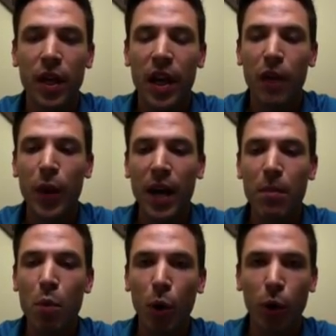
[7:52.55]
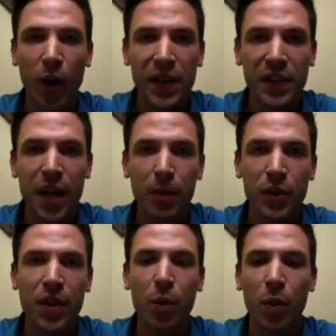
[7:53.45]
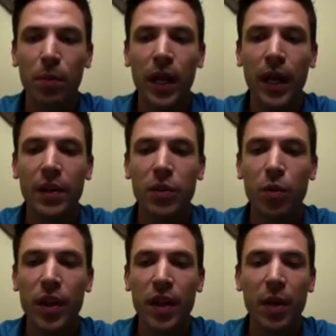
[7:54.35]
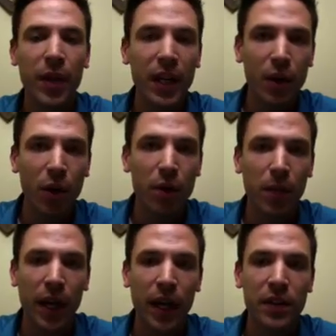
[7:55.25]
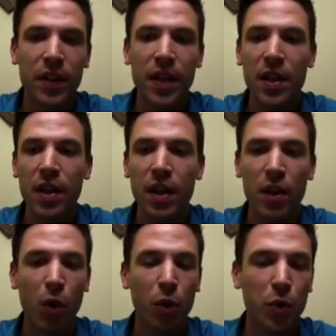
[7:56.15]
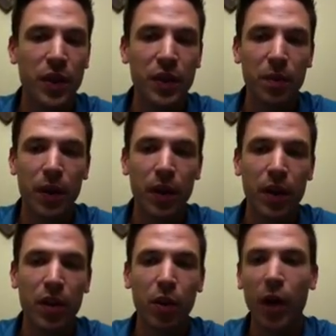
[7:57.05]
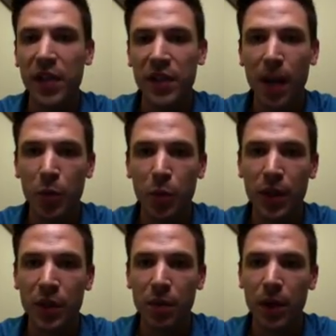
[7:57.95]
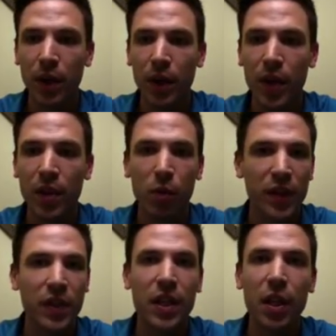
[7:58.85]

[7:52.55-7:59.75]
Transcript: If we had more grasshoppers than there were plants, well, then they would eat all the plants, and then those would disappear, then the grasshoppers would disappear, and then the rest of the